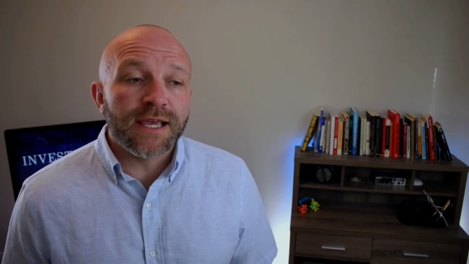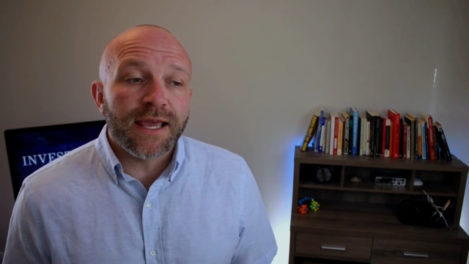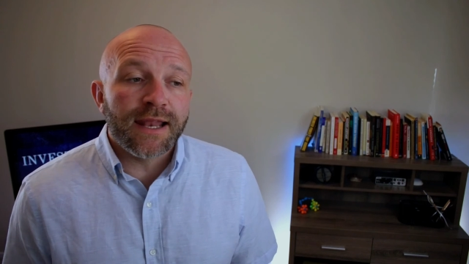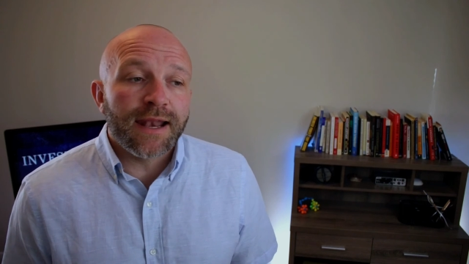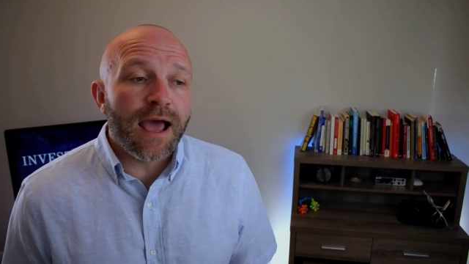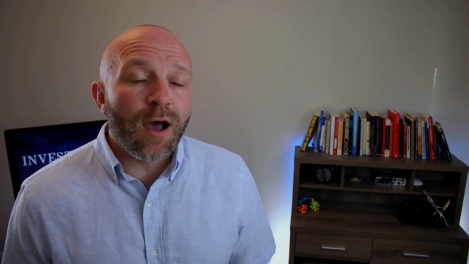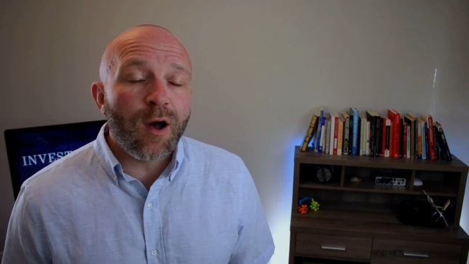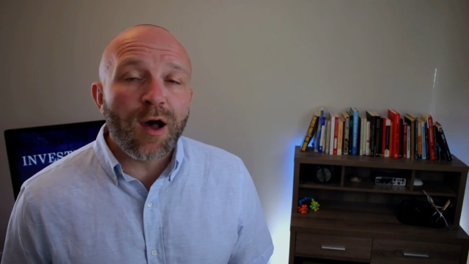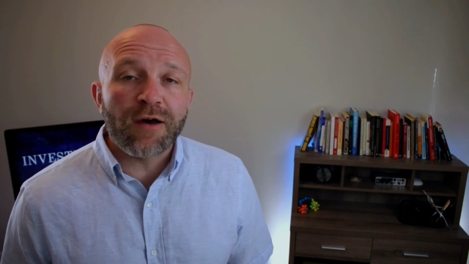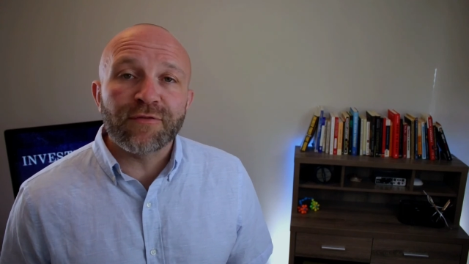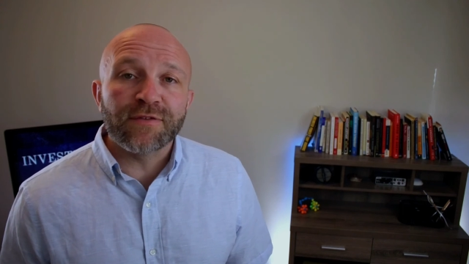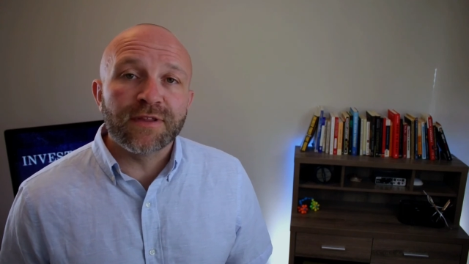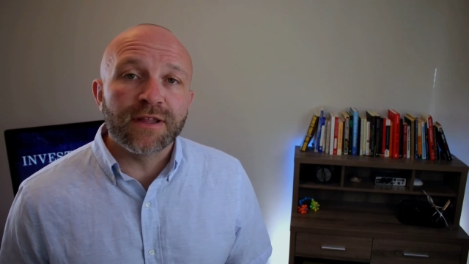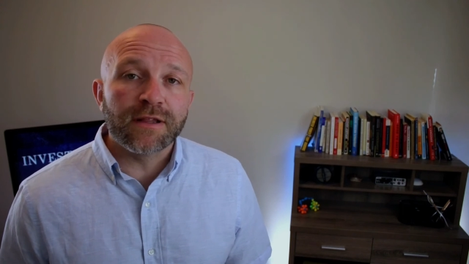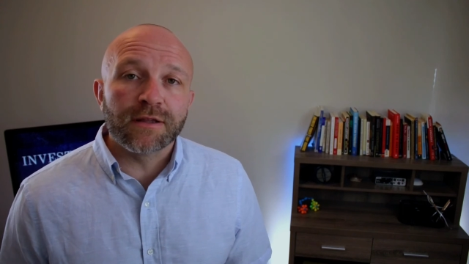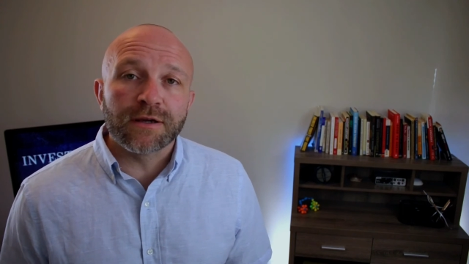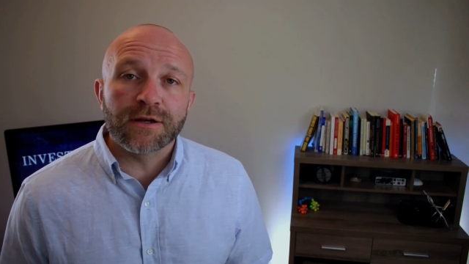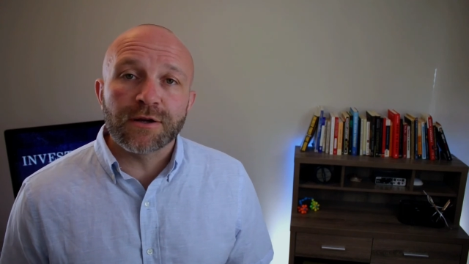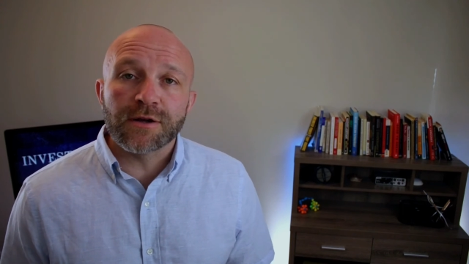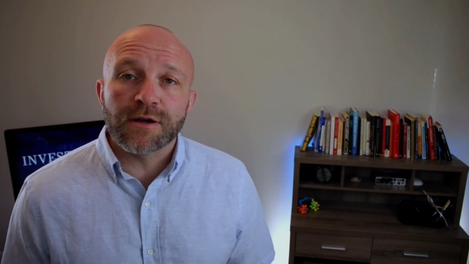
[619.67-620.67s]
and how often
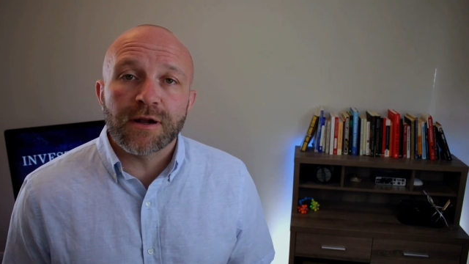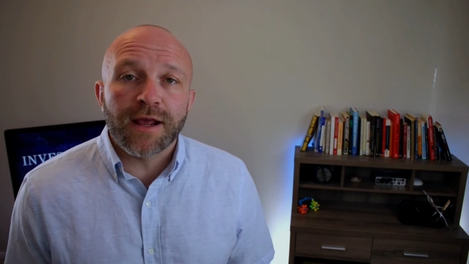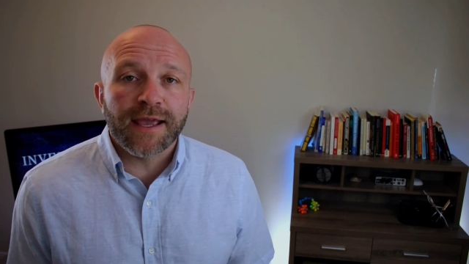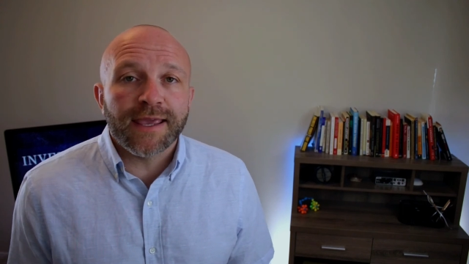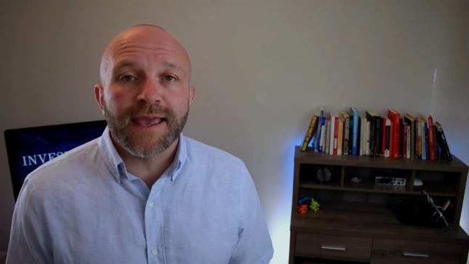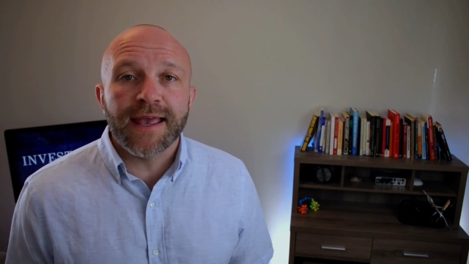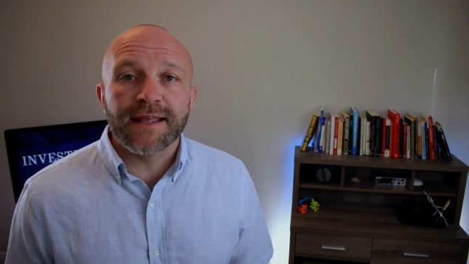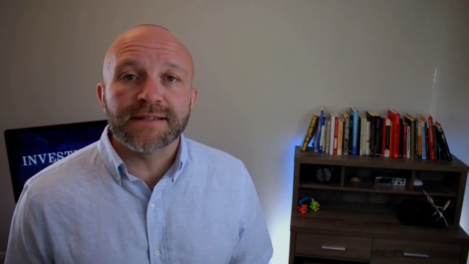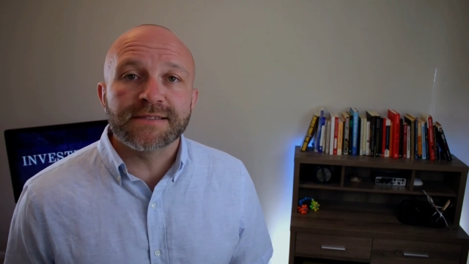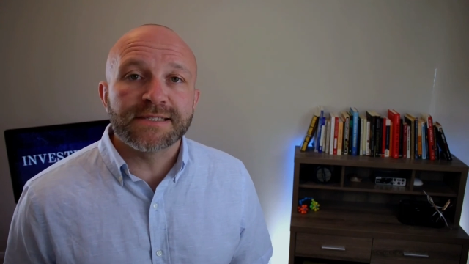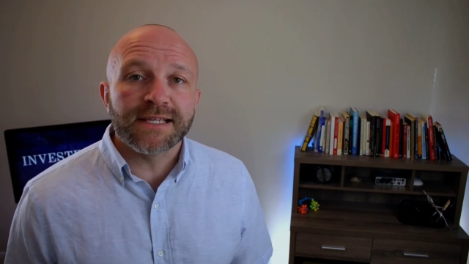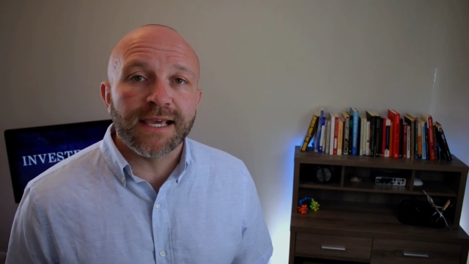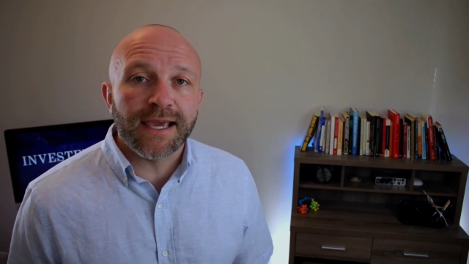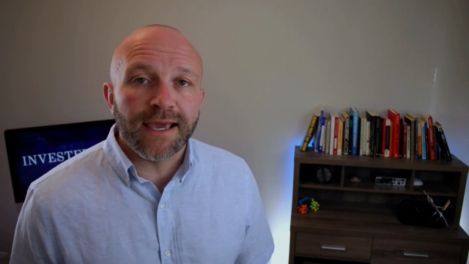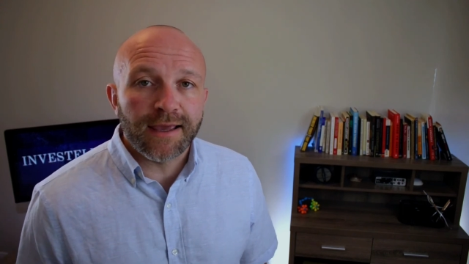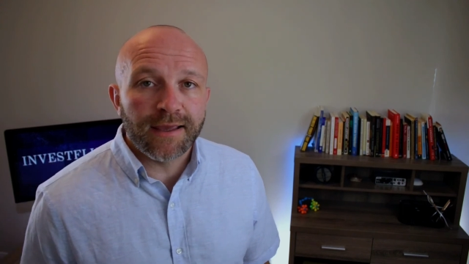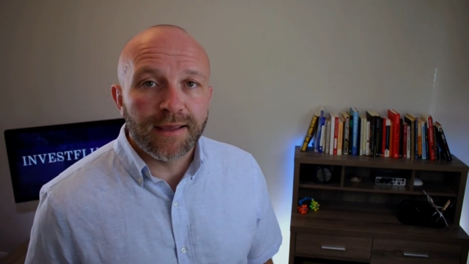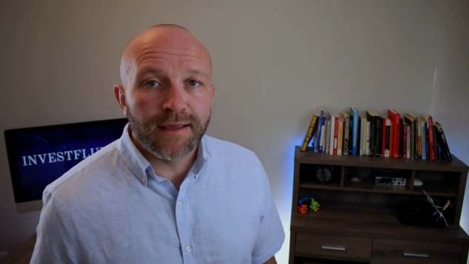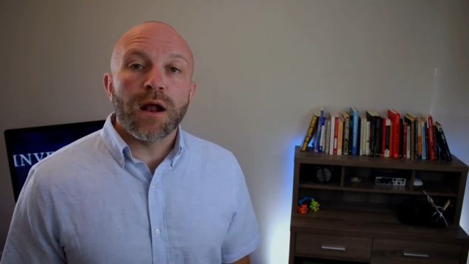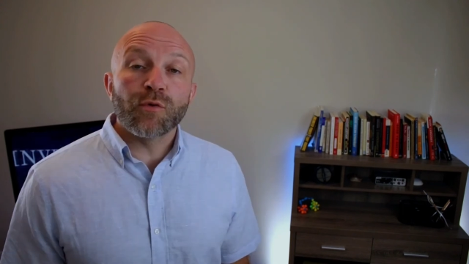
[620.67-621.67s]
they'll occur I can't say.